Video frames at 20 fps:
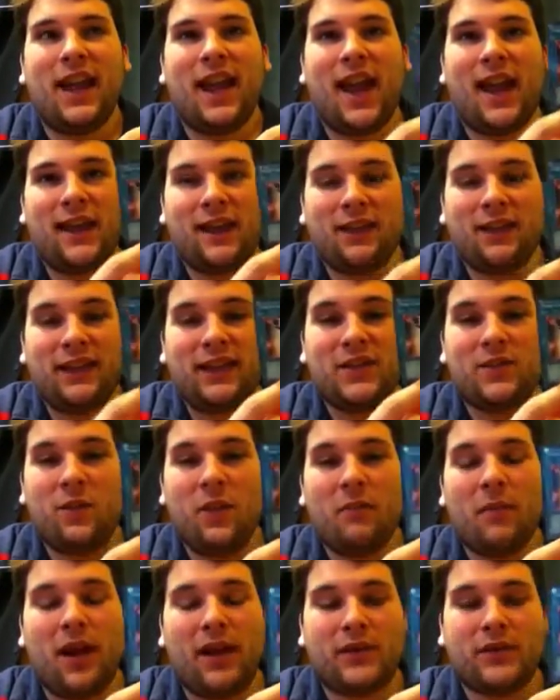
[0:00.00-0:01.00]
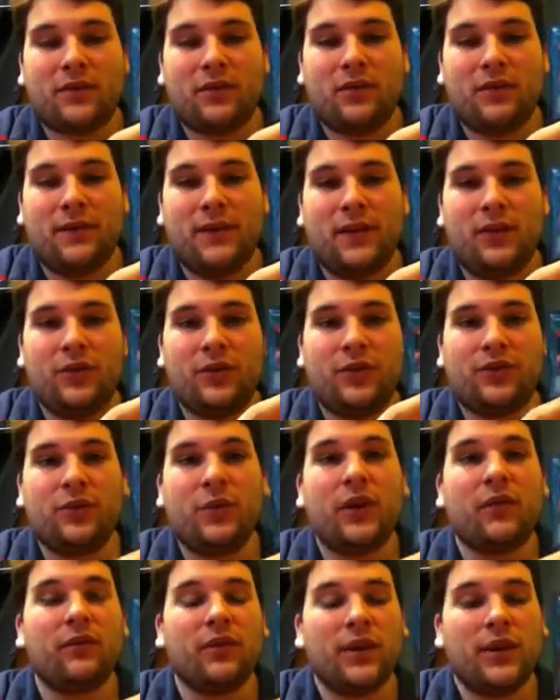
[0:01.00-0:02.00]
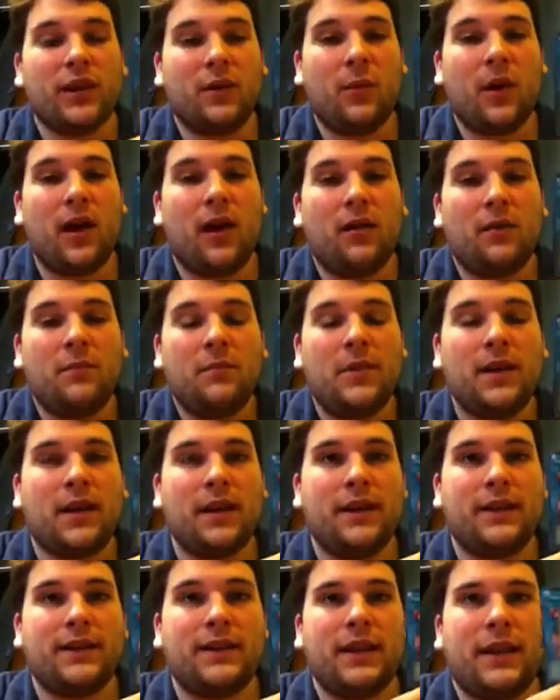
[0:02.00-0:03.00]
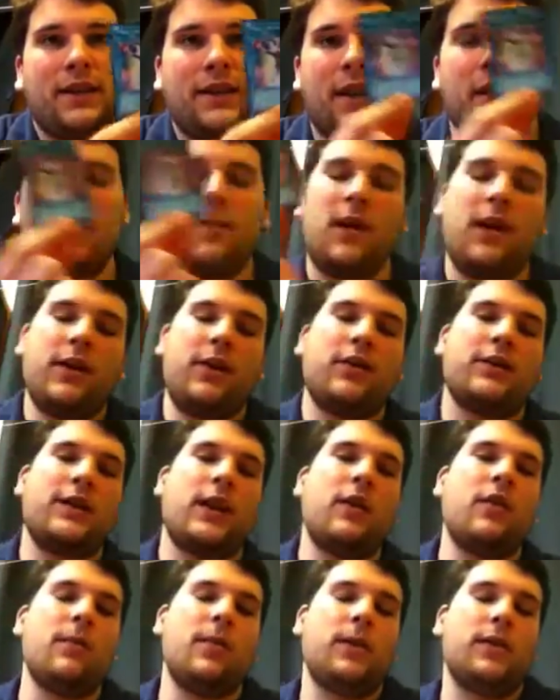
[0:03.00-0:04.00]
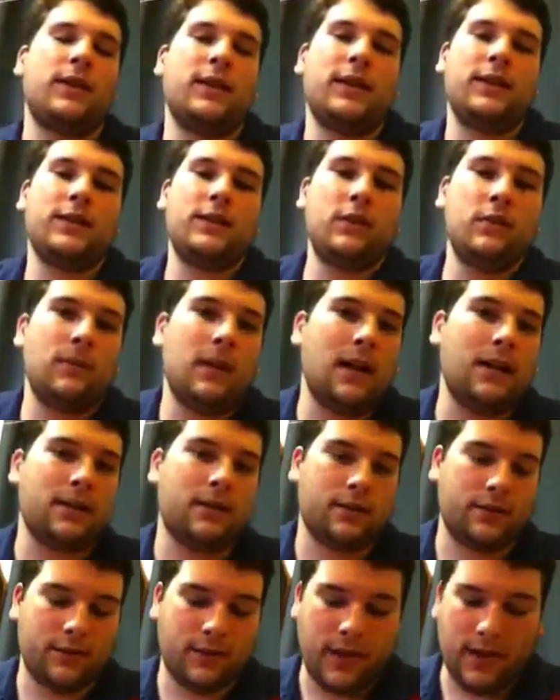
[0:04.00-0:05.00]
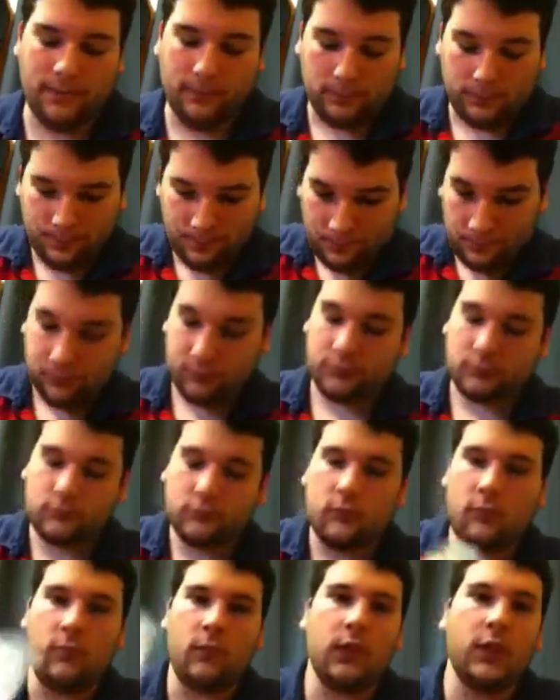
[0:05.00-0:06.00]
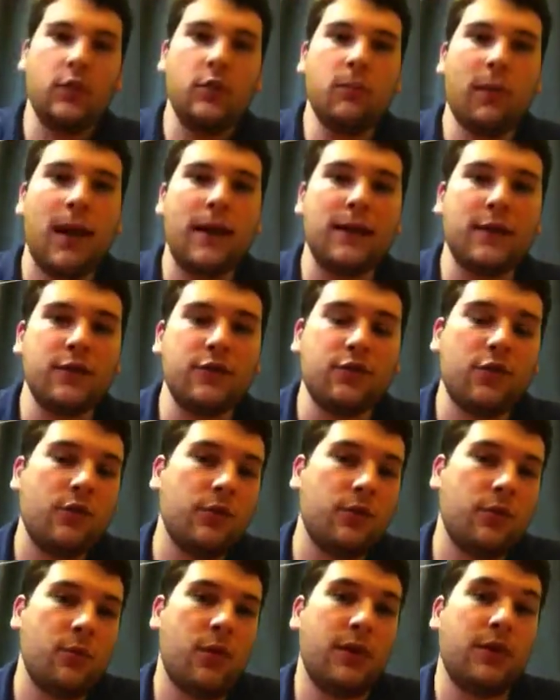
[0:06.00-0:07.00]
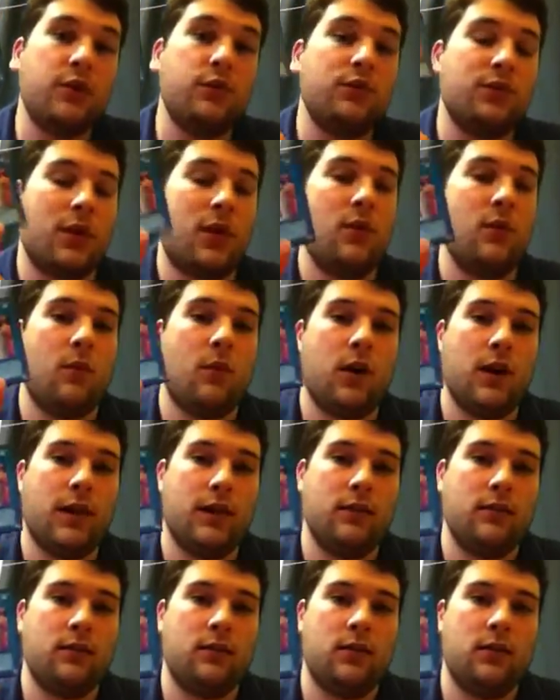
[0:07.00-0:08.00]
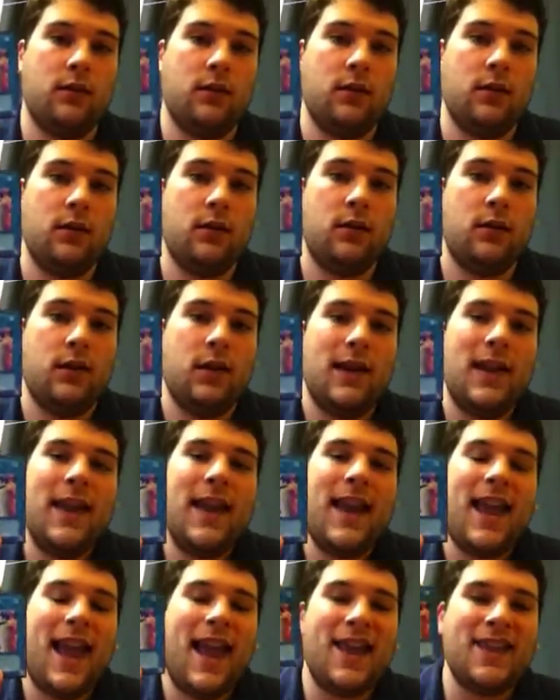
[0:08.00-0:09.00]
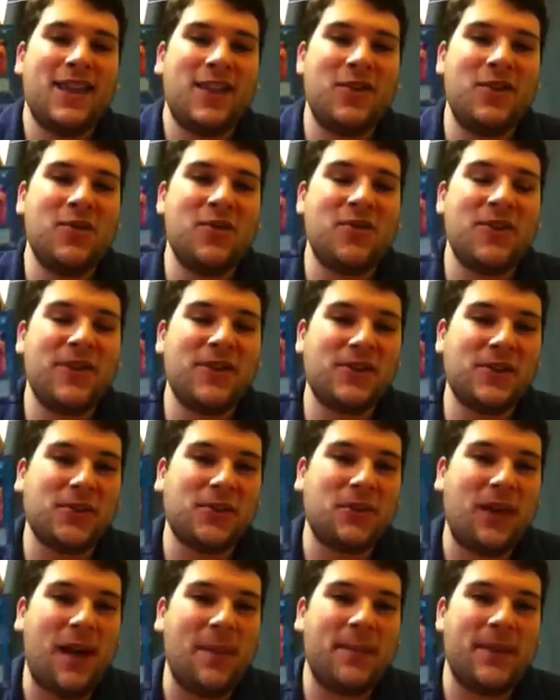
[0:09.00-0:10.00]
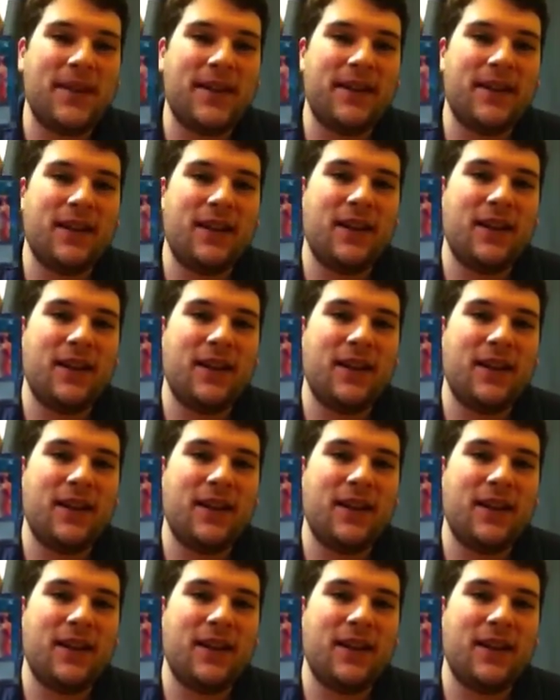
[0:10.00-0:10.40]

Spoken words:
and at least one monster on the field, you're doing really well. Because say your opponent has 2 monsters, right? You mind control the one you don't want, and then you creature swap it